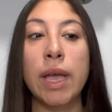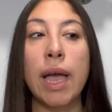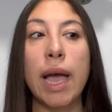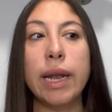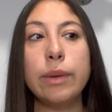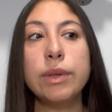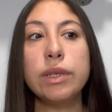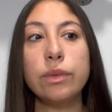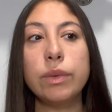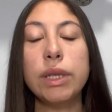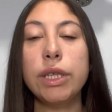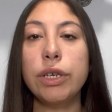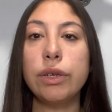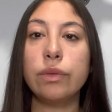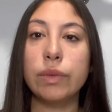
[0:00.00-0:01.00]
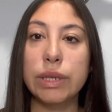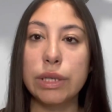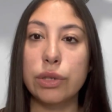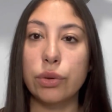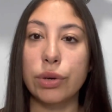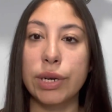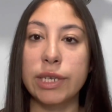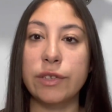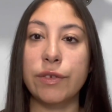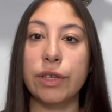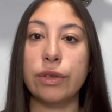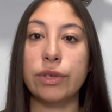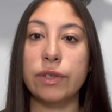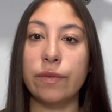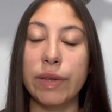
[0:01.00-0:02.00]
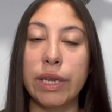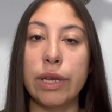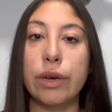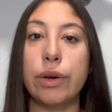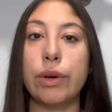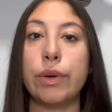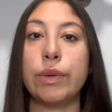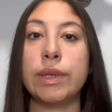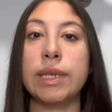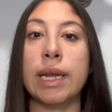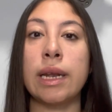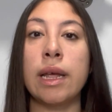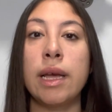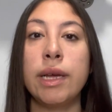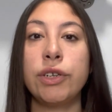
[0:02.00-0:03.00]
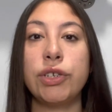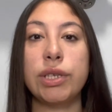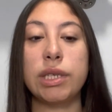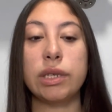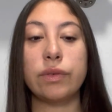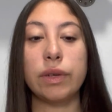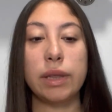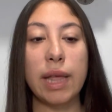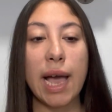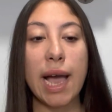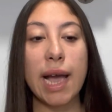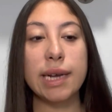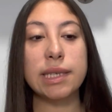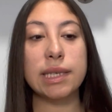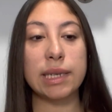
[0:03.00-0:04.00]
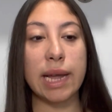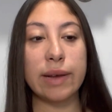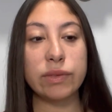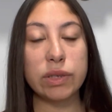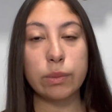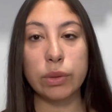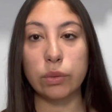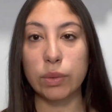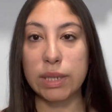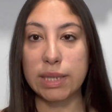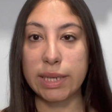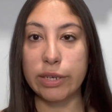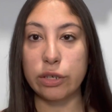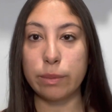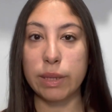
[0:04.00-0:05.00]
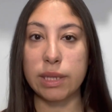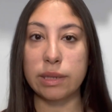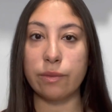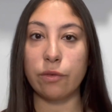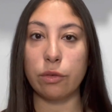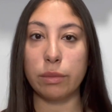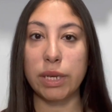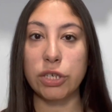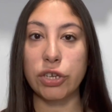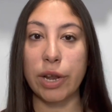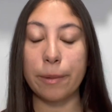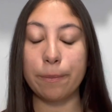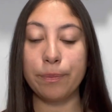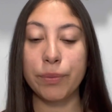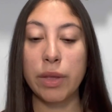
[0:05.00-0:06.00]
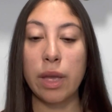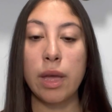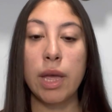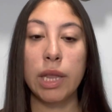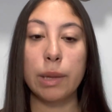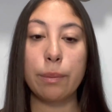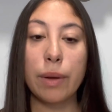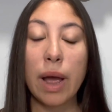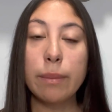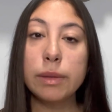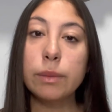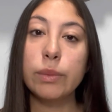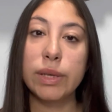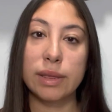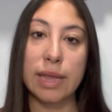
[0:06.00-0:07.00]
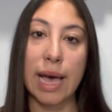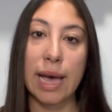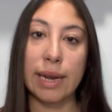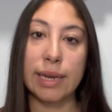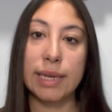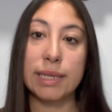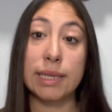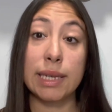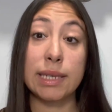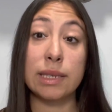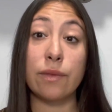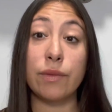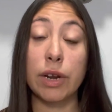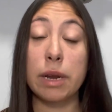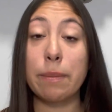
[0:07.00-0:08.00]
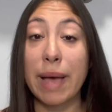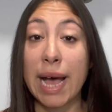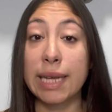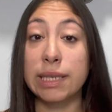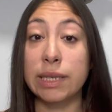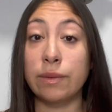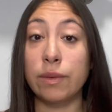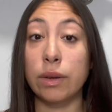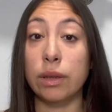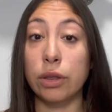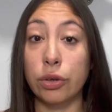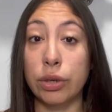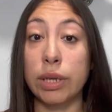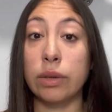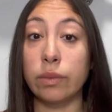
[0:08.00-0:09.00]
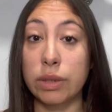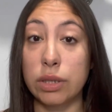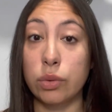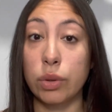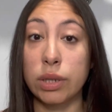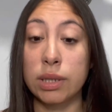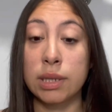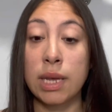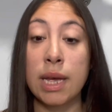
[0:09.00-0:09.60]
And it was a really good resource for those videos and just to relax and have someone reteach me this information. The problem with that is that it's a very passive learning resource.